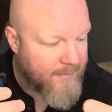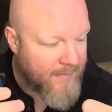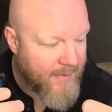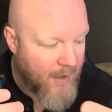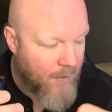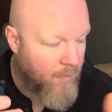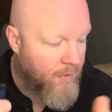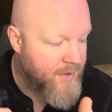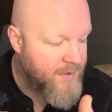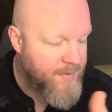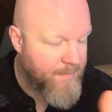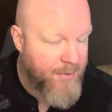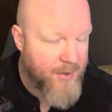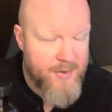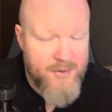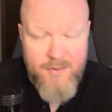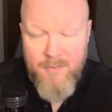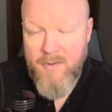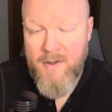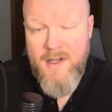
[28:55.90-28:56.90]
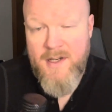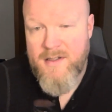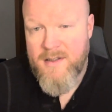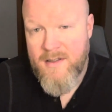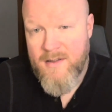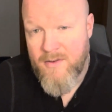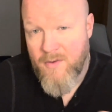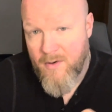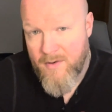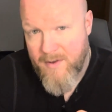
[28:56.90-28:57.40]
they weren't supposed to release
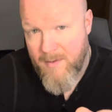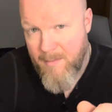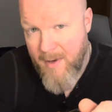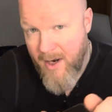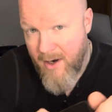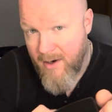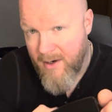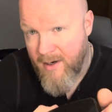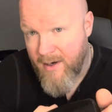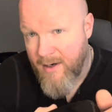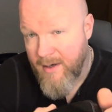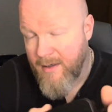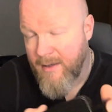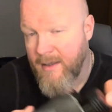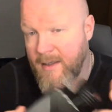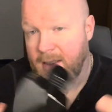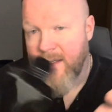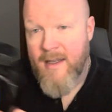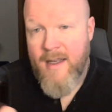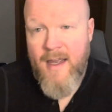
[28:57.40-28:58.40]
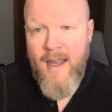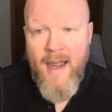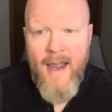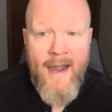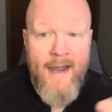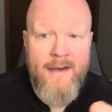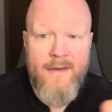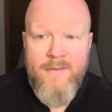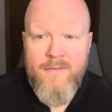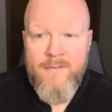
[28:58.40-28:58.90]
it in North America.
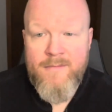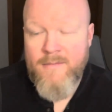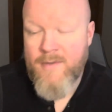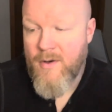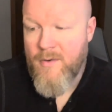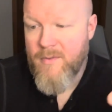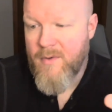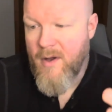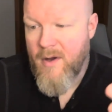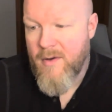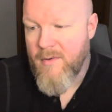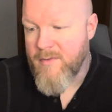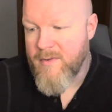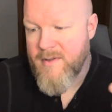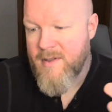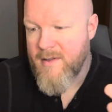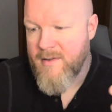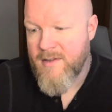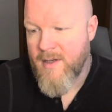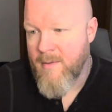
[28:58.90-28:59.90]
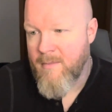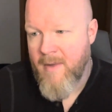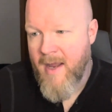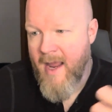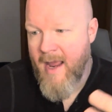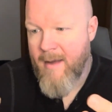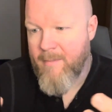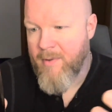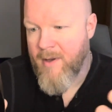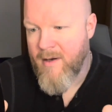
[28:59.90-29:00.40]
I don't know. Something
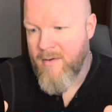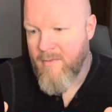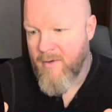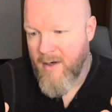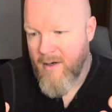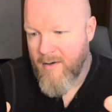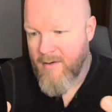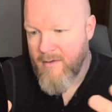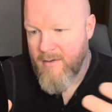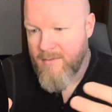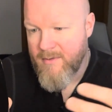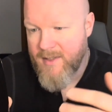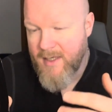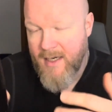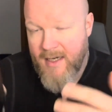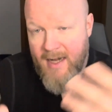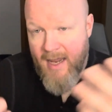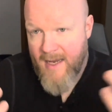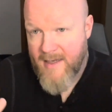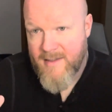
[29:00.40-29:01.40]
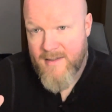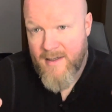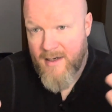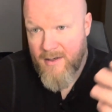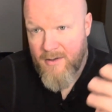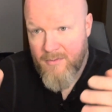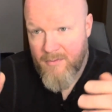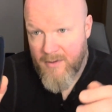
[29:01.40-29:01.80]
happened where it was like an accidental